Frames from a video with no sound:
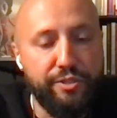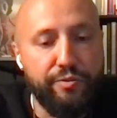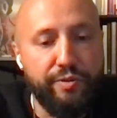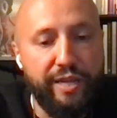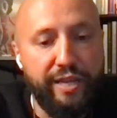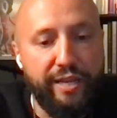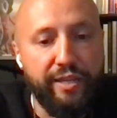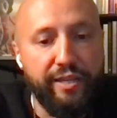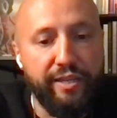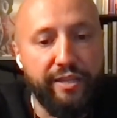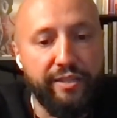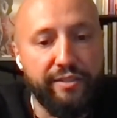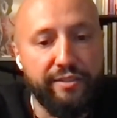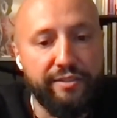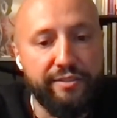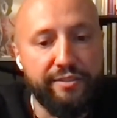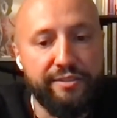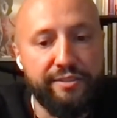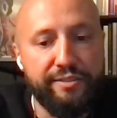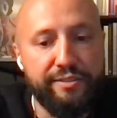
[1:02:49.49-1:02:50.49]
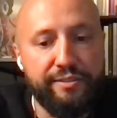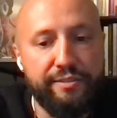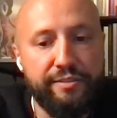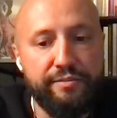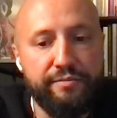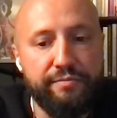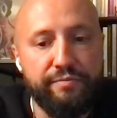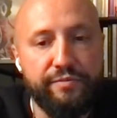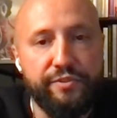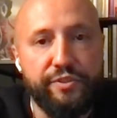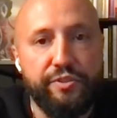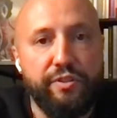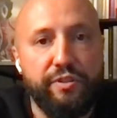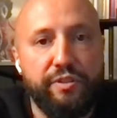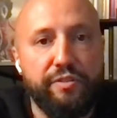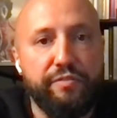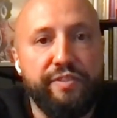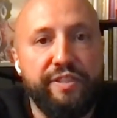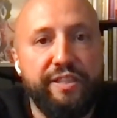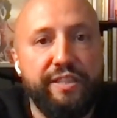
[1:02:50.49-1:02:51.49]
creating
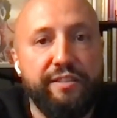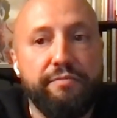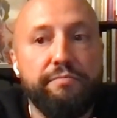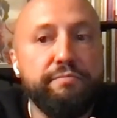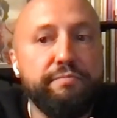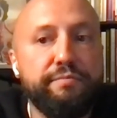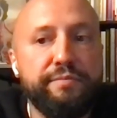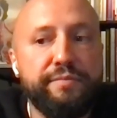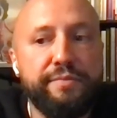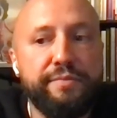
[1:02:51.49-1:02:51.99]
photography.